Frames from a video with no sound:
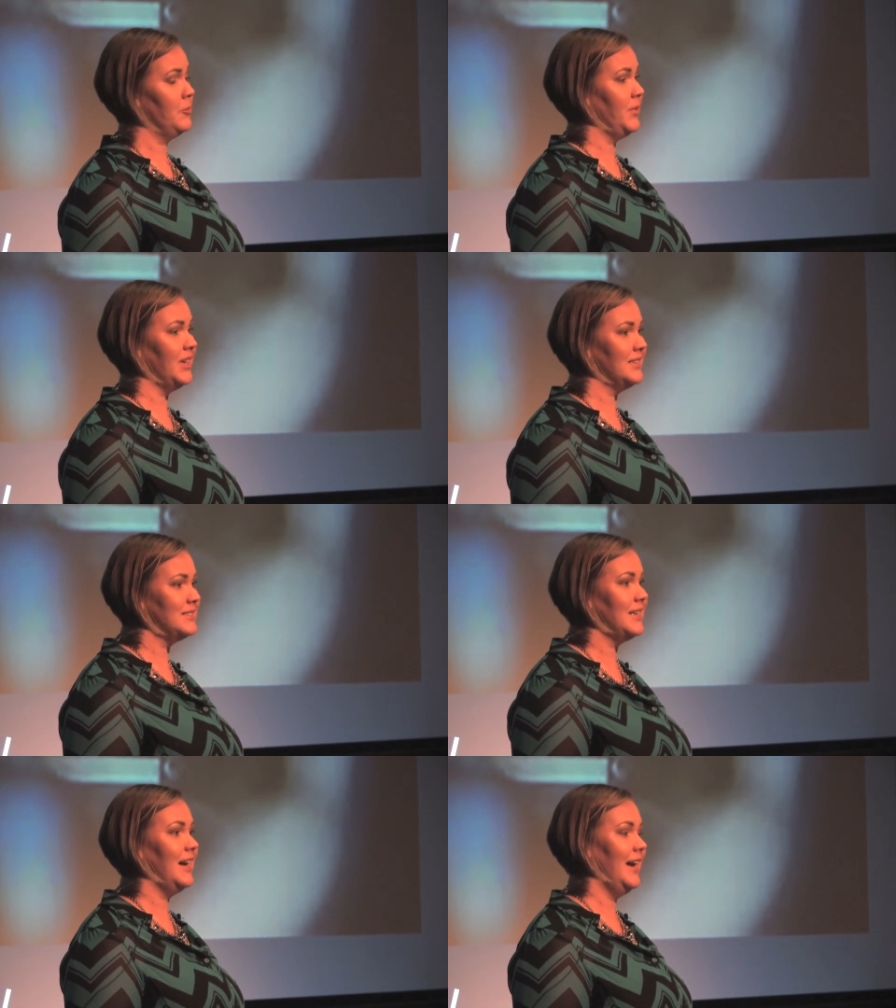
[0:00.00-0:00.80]
Because
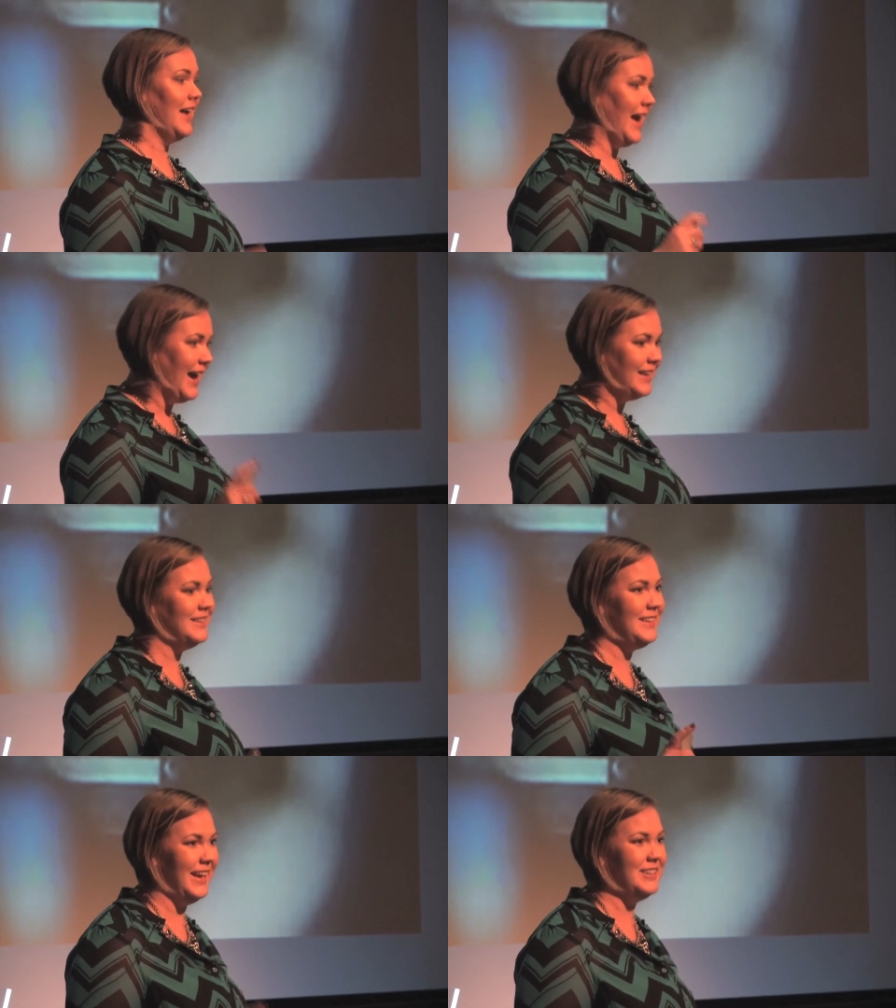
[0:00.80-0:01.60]
I
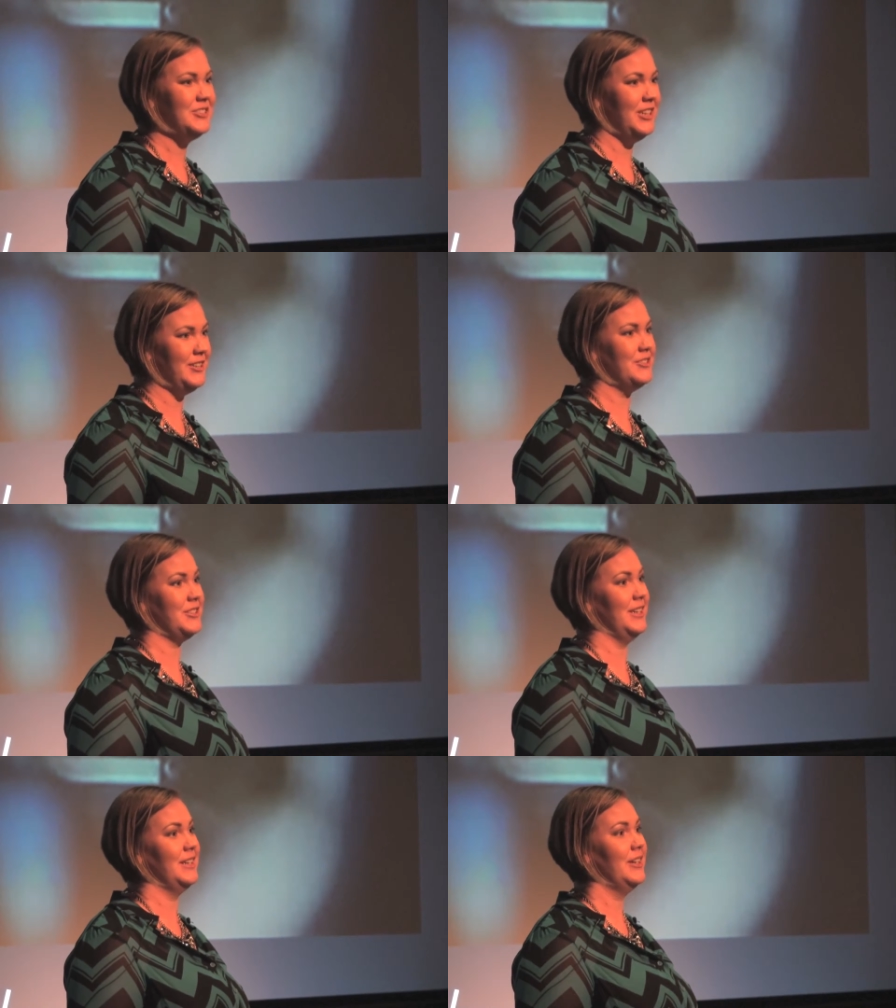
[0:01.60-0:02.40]
hadn't yet changed
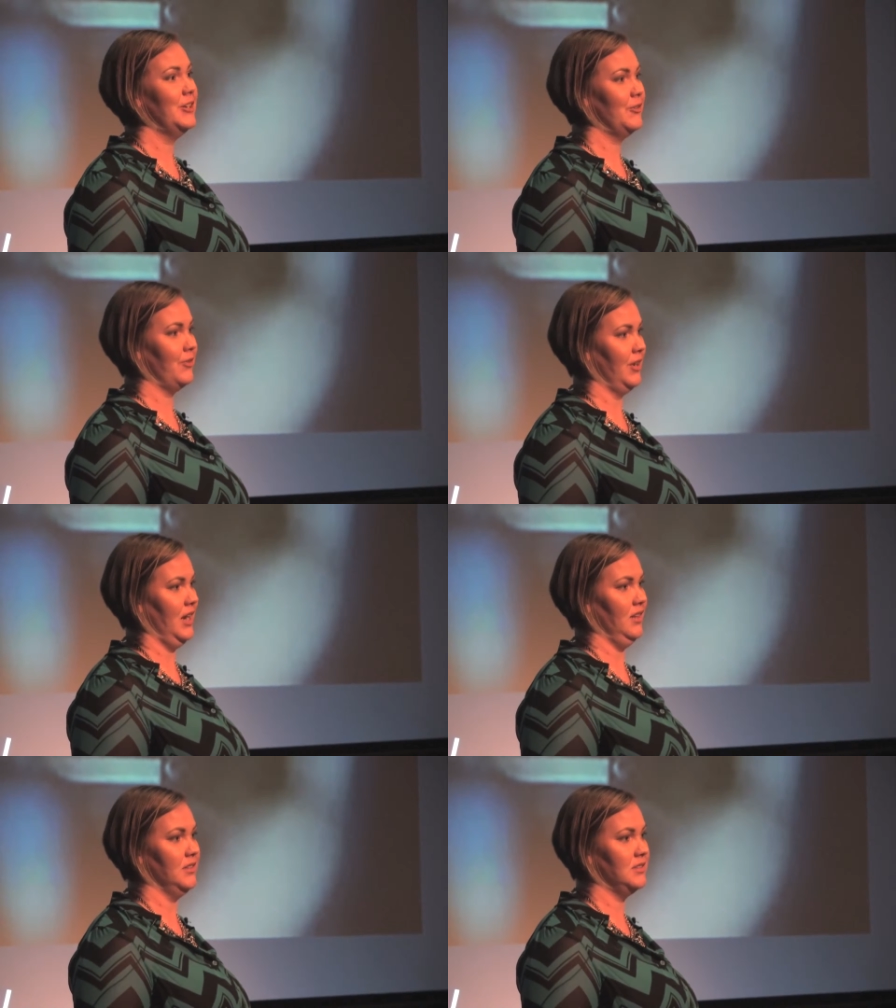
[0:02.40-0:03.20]
it for
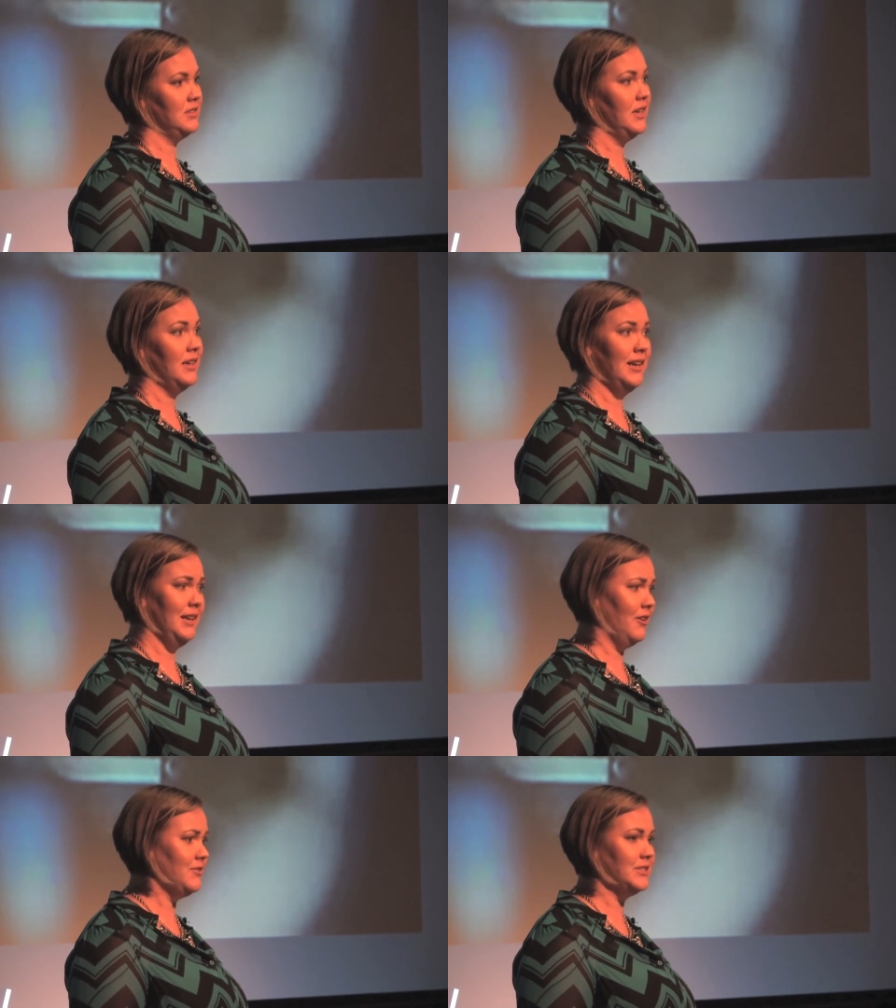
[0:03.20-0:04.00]
Alice, and
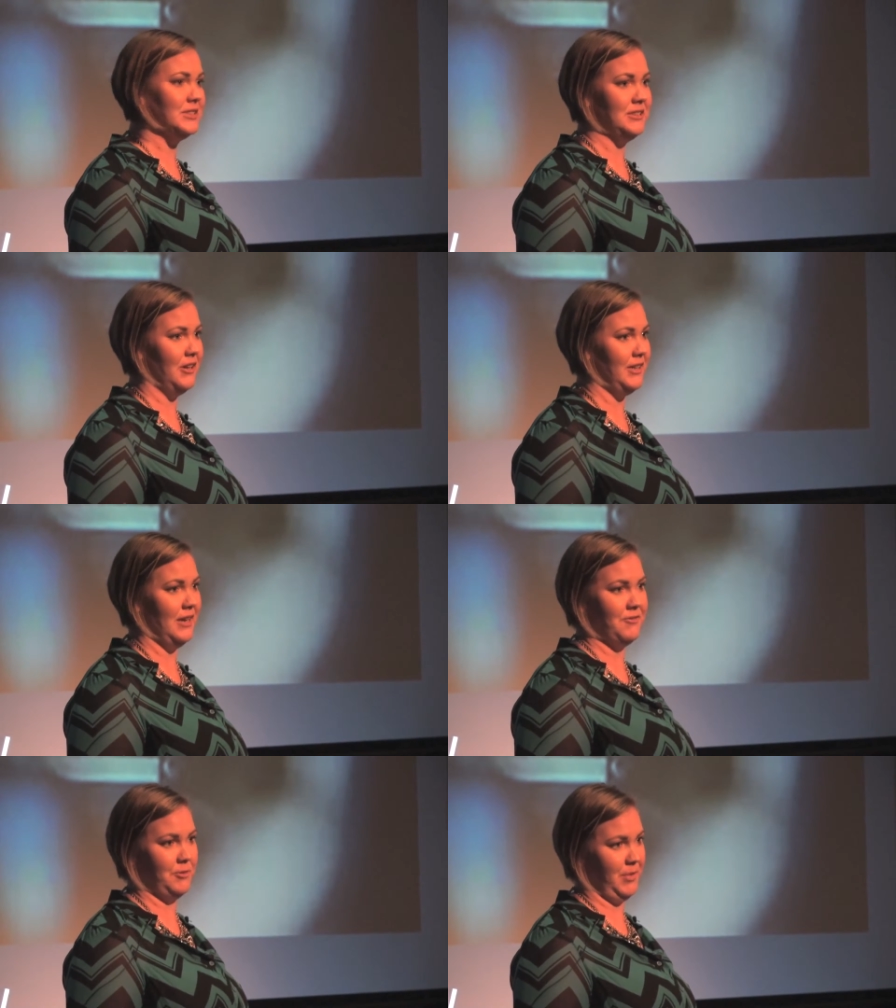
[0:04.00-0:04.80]
obviously not
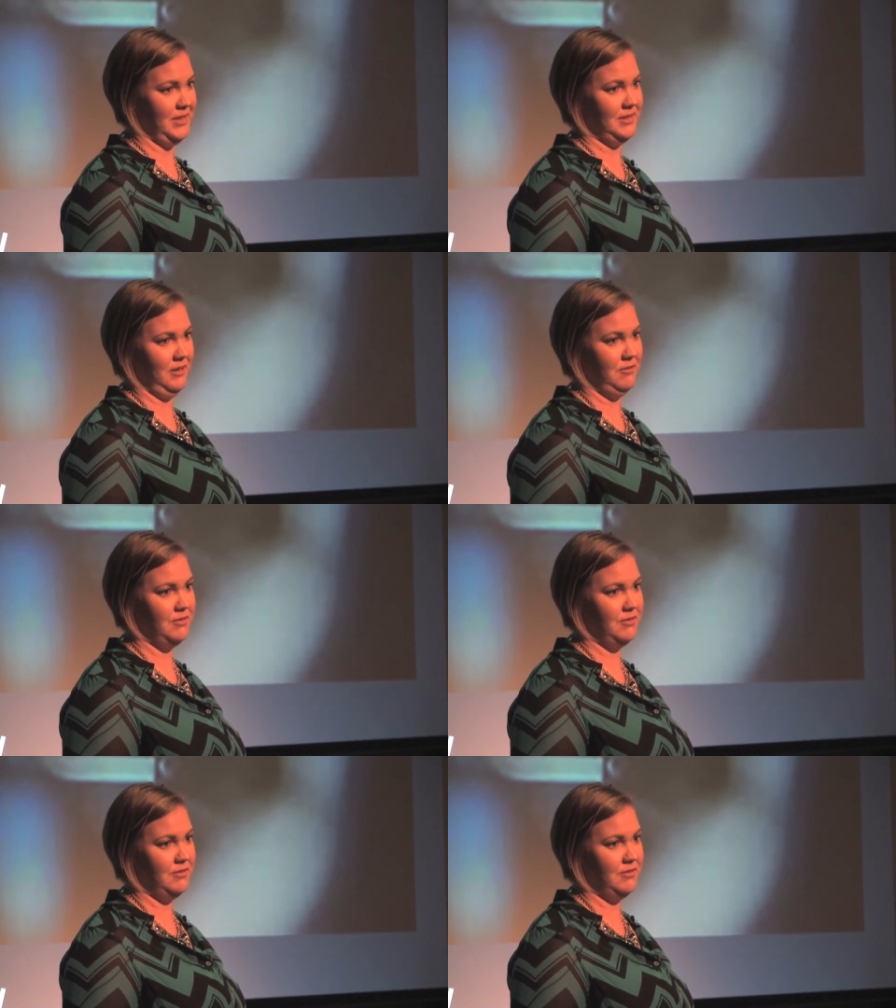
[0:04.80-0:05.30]
yet for myself.